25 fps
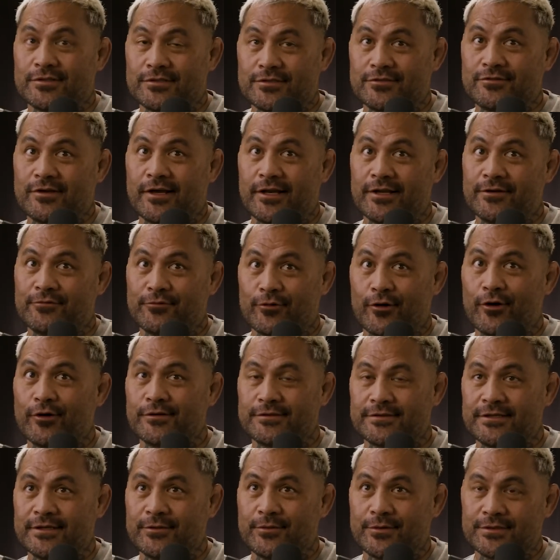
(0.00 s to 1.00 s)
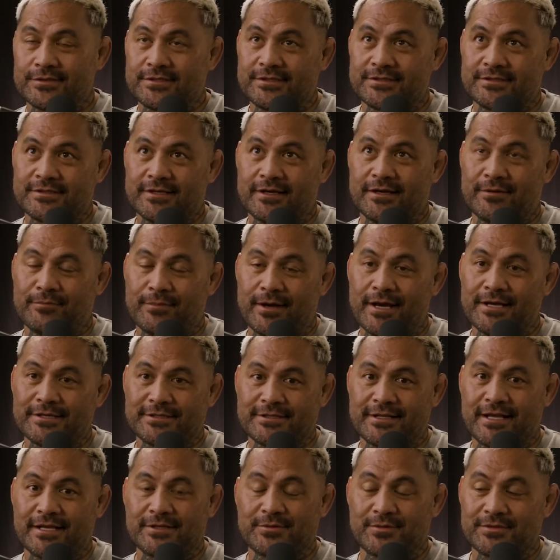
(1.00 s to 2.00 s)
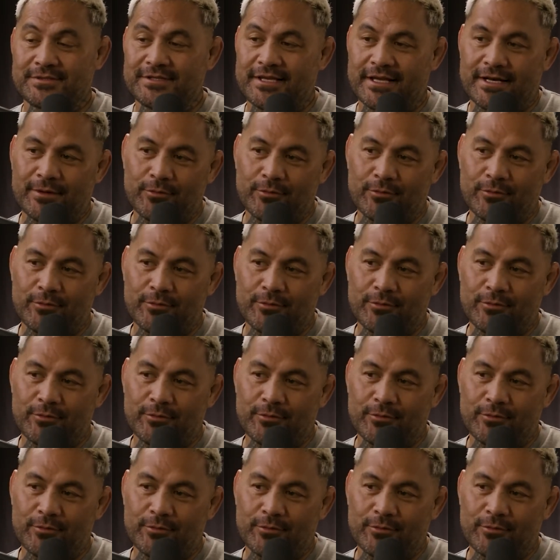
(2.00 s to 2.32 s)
With Australian royalty, which is martial arts, was